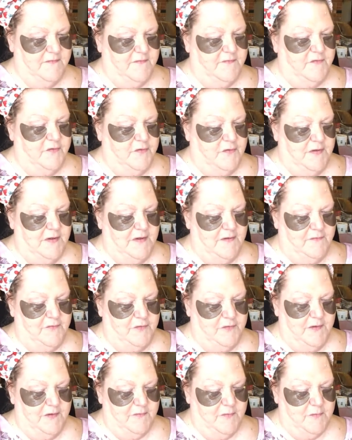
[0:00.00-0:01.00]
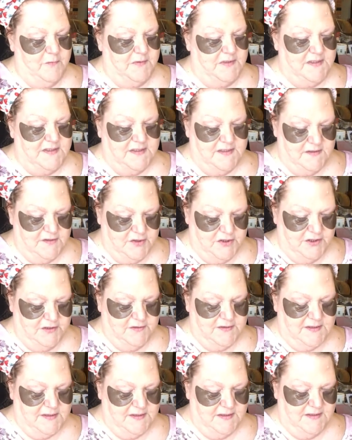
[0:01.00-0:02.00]
If you, if you ever want to send
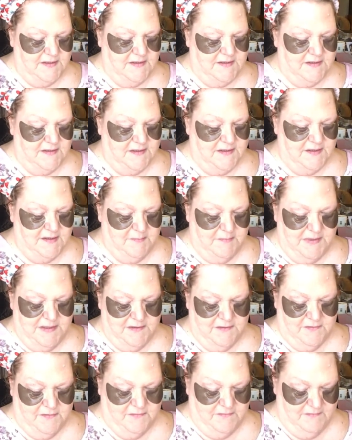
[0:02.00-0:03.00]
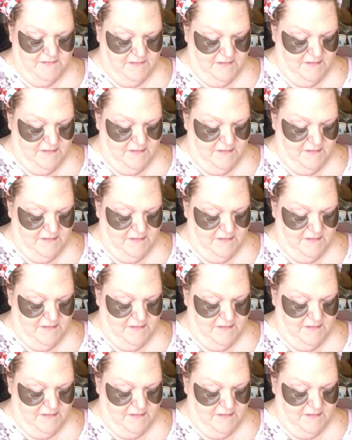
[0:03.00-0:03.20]
Chelsie anything in the mail,